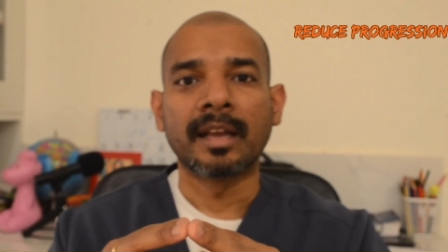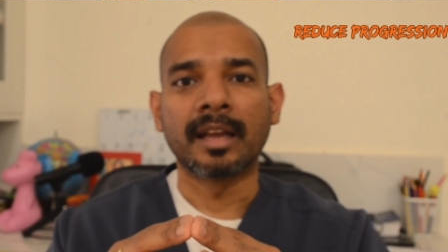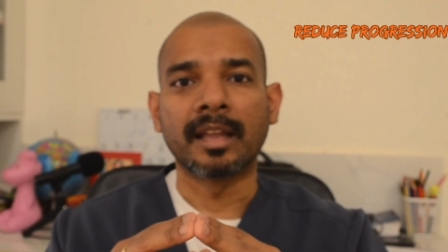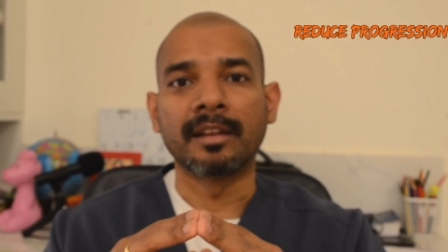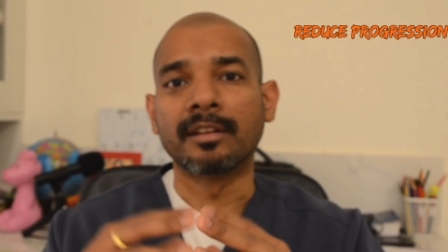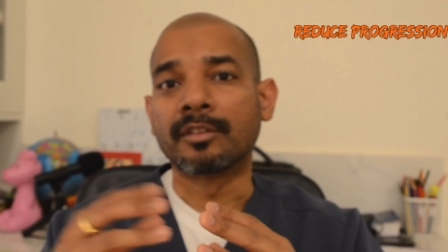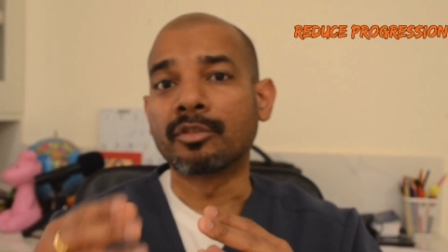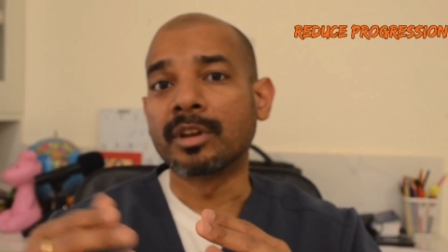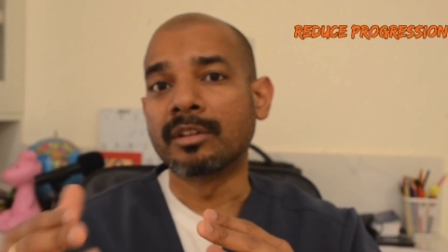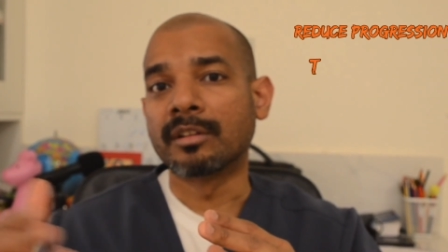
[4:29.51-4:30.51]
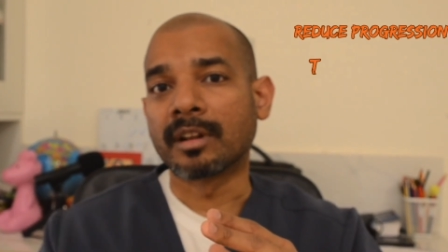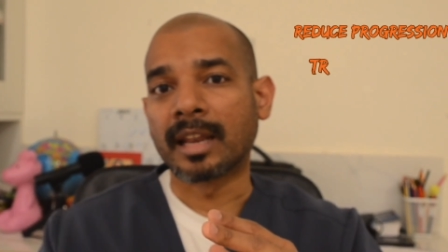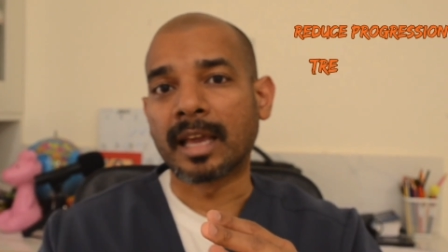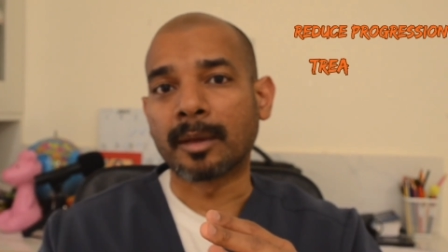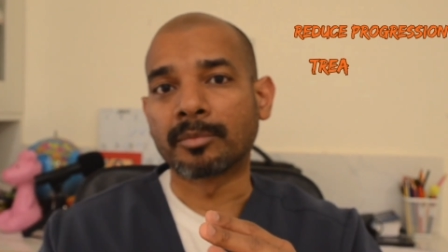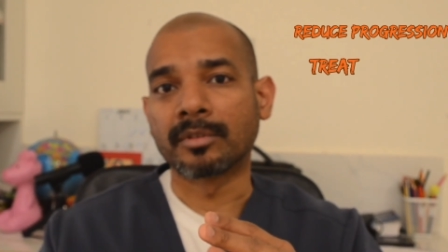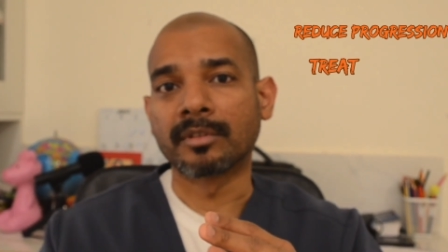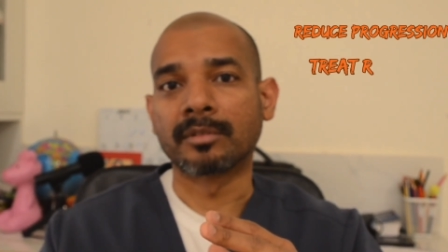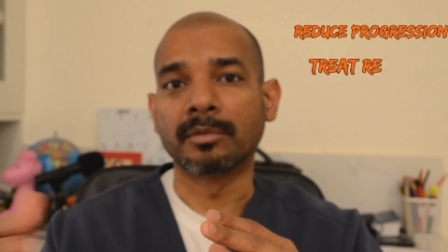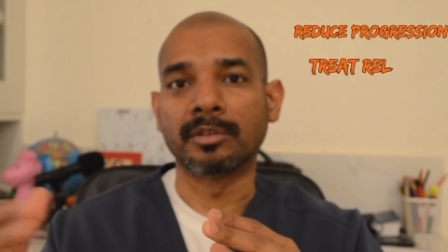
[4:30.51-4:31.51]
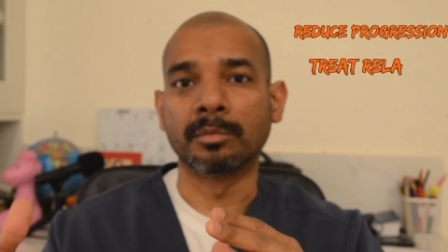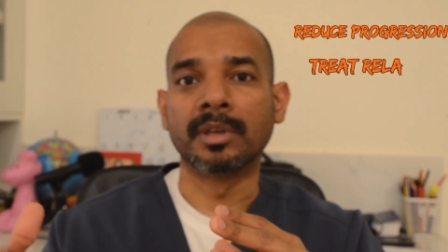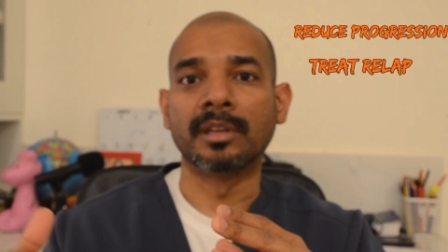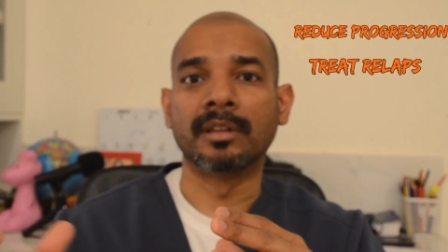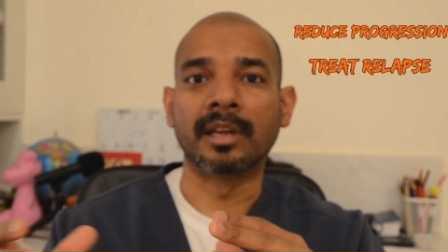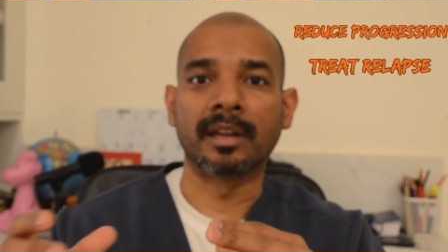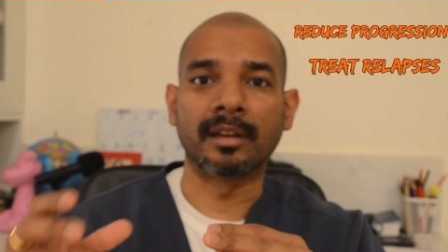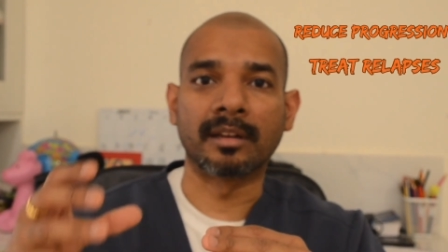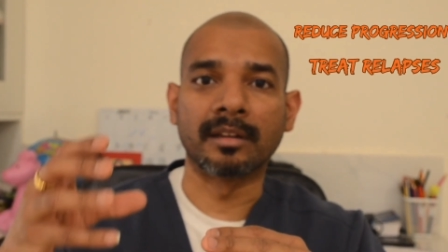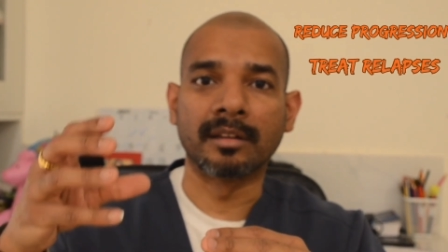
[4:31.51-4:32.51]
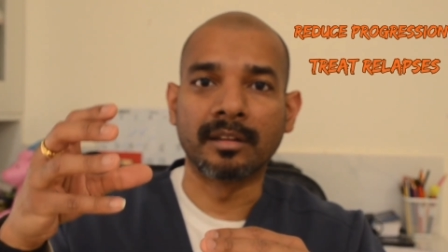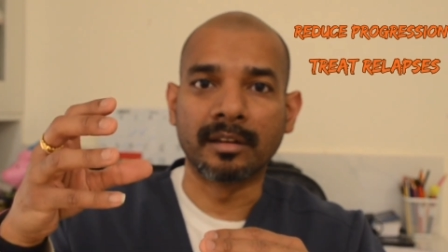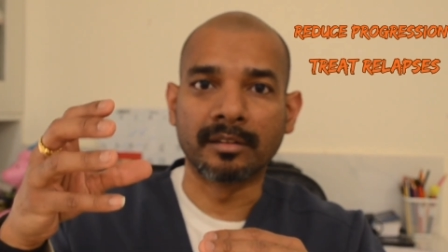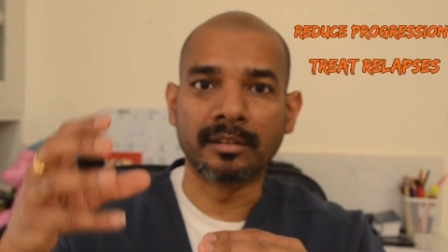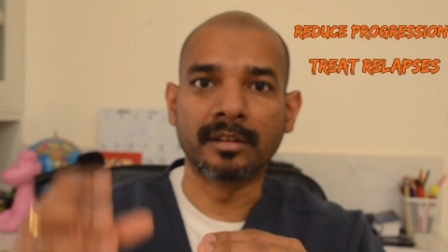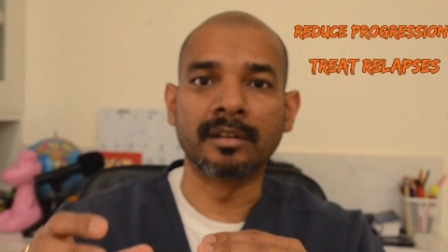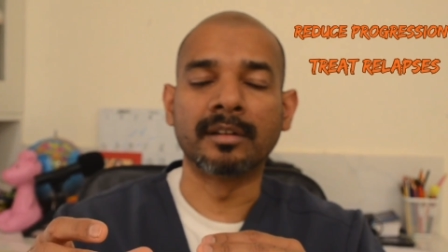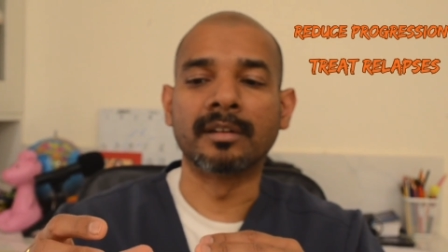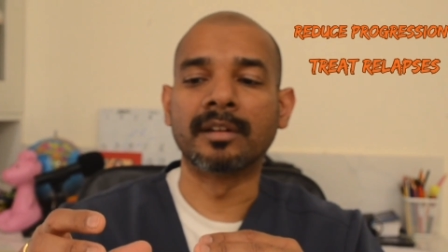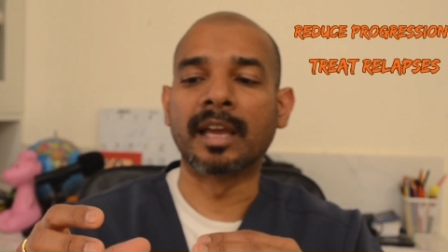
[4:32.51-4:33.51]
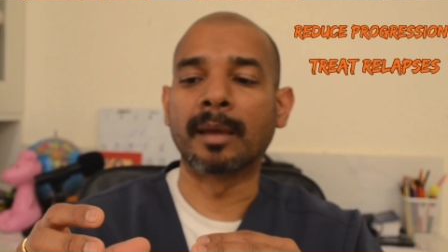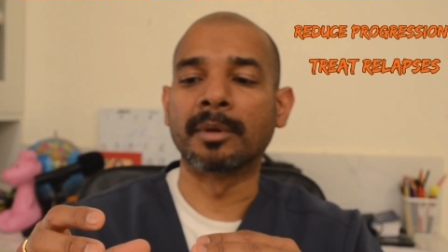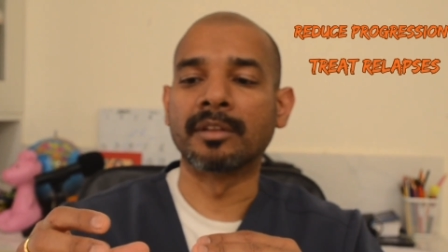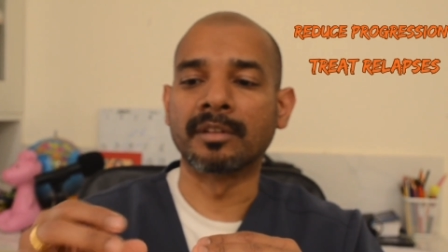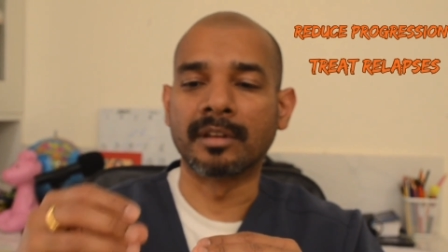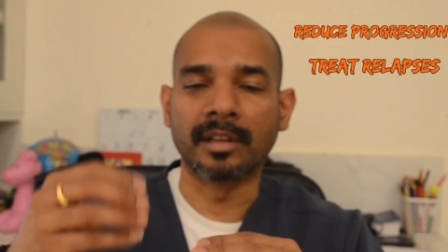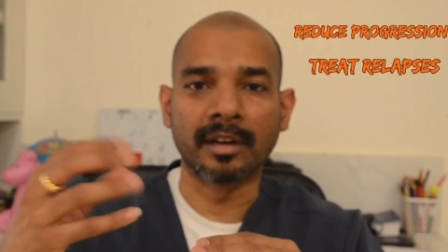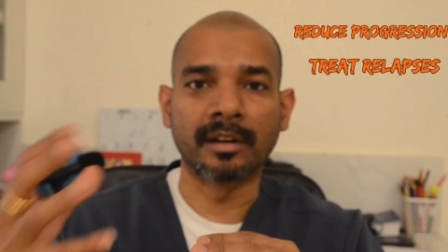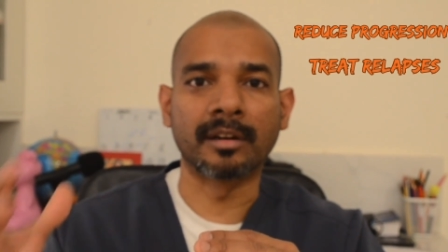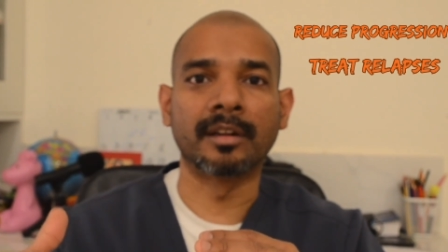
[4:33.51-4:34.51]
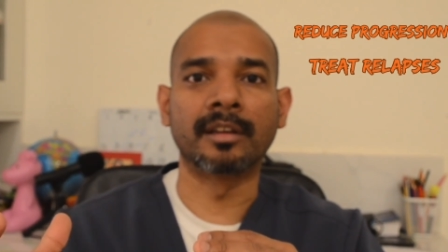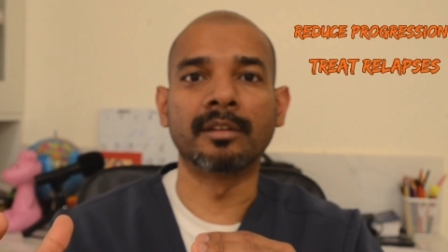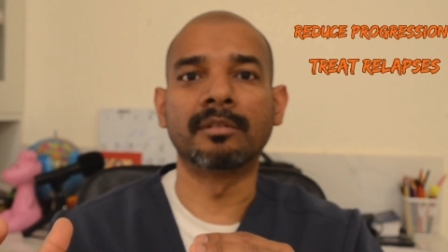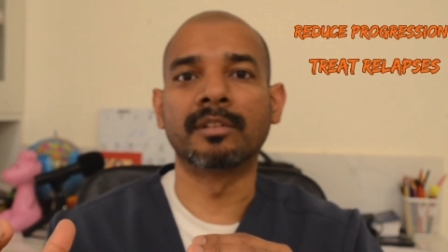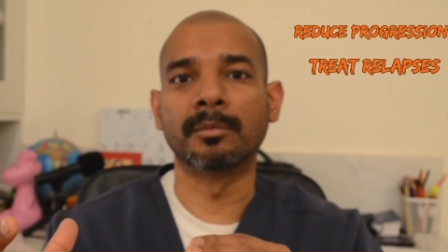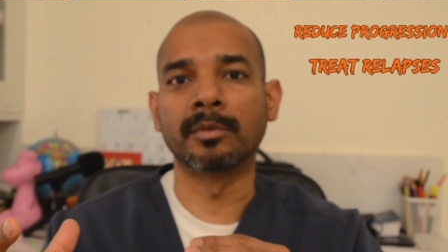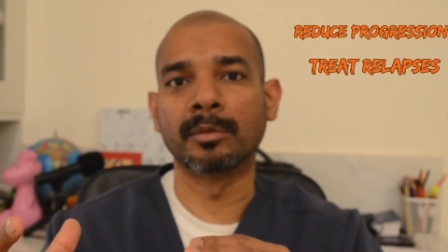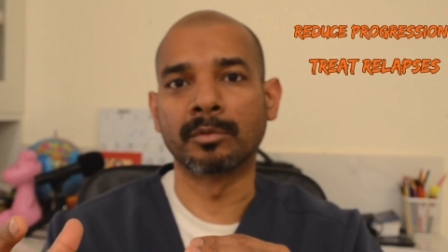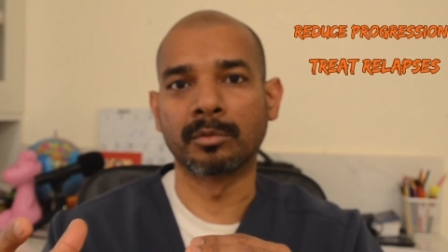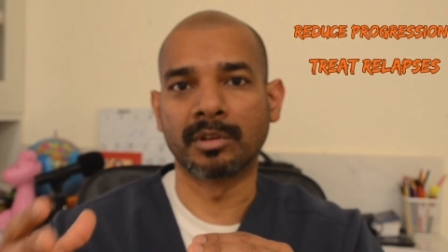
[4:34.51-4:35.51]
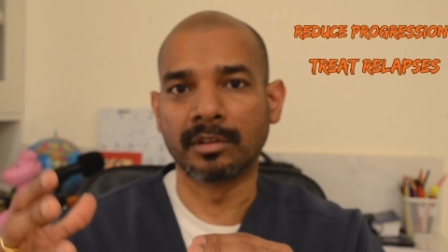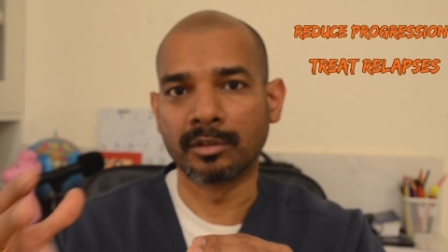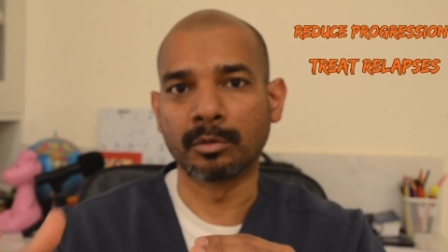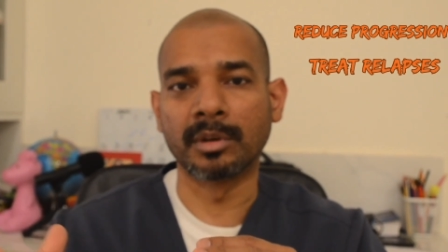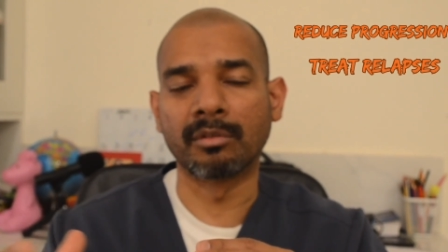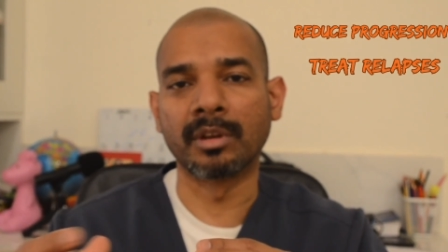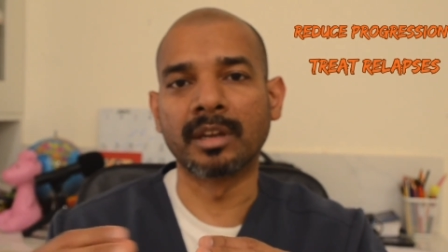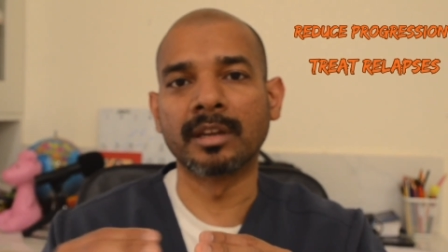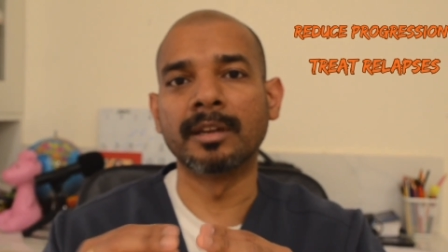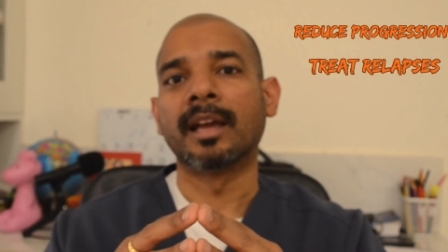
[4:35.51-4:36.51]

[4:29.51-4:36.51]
and treat the relapses, which mean that there is a damage and there are acute symptoms which needs to be treated,